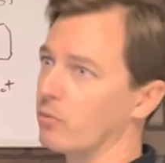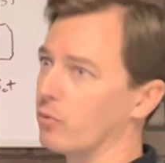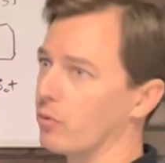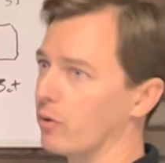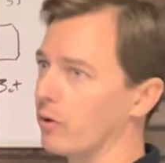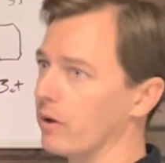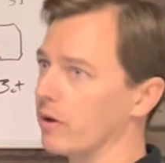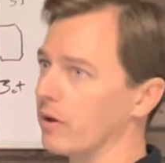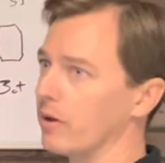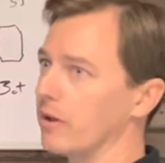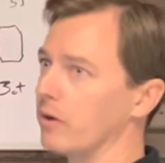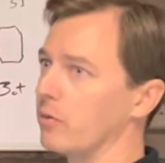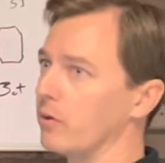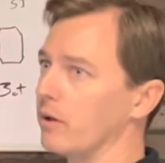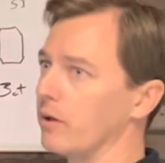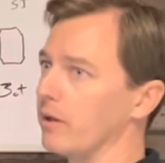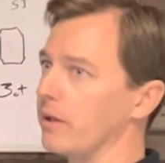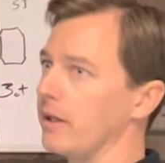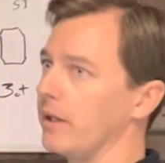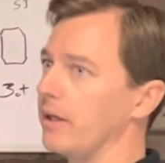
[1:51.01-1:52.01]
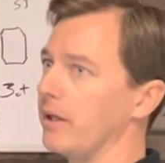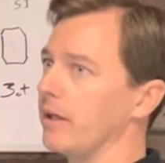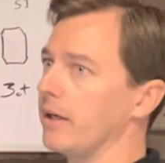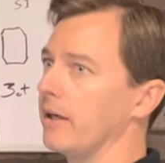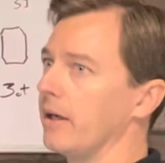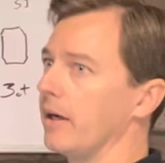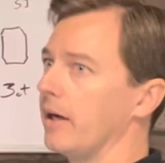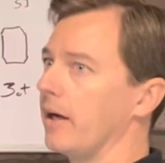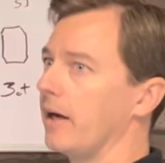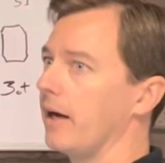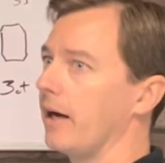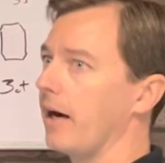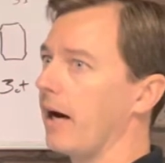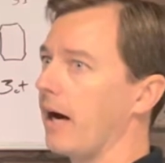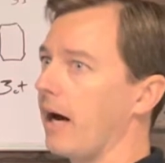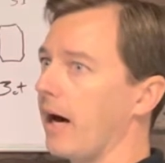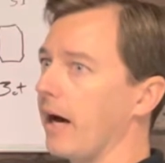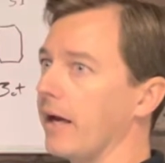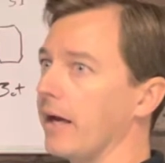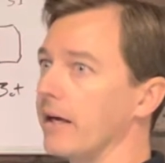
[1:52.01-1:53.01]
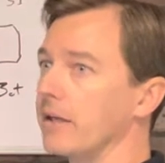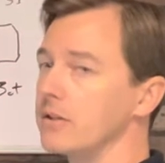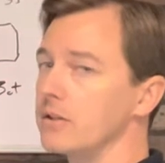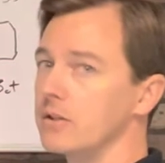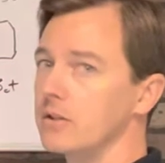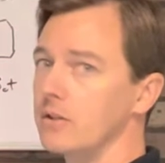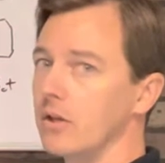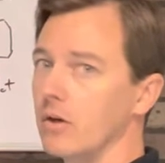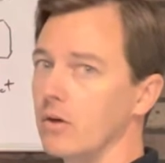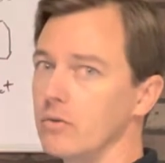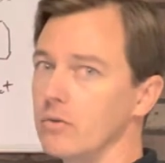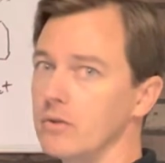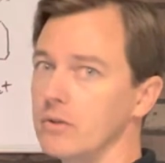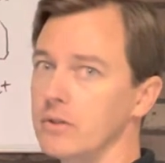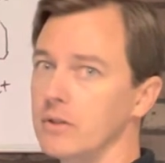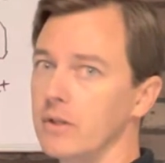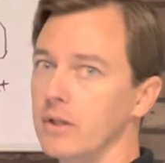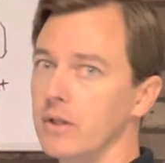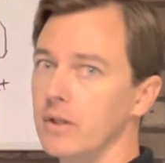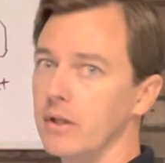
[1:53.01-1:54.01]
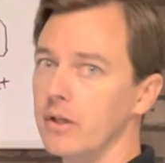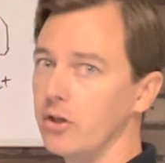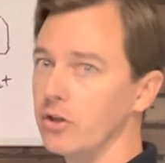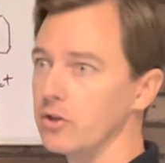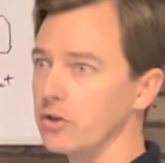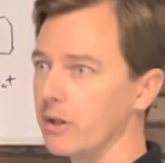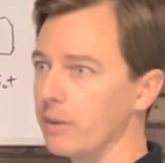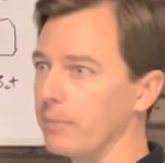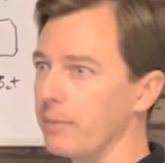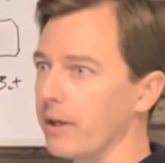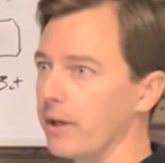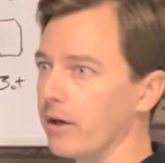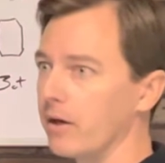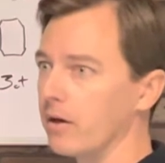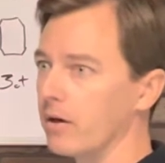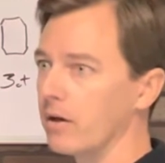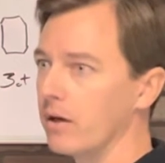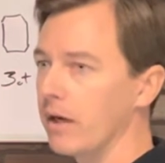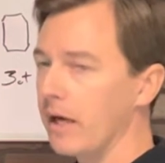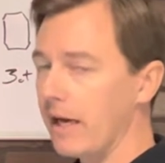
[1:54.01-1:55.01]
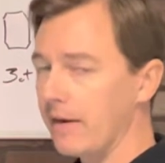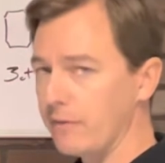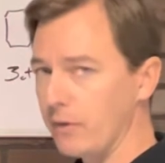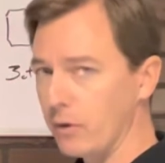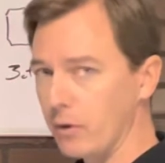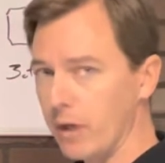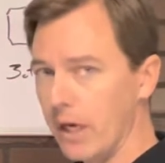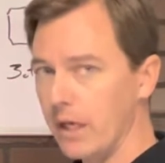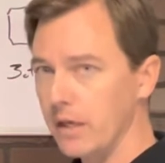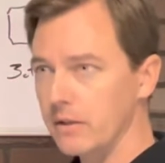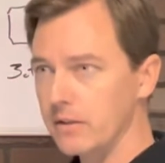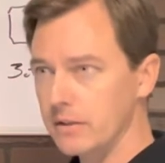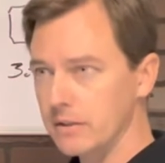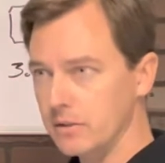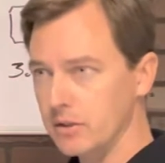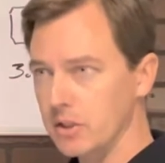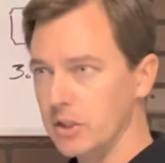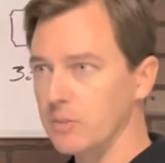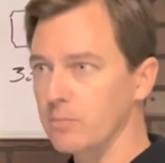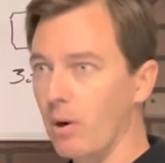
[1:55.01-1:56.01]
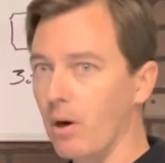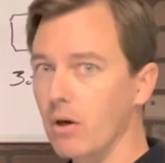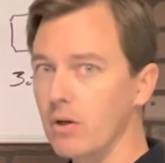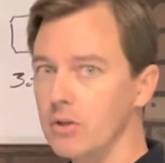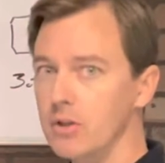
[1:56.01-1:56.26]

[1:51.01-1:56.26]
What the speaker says: really high-end stones, usually bigger. If you get small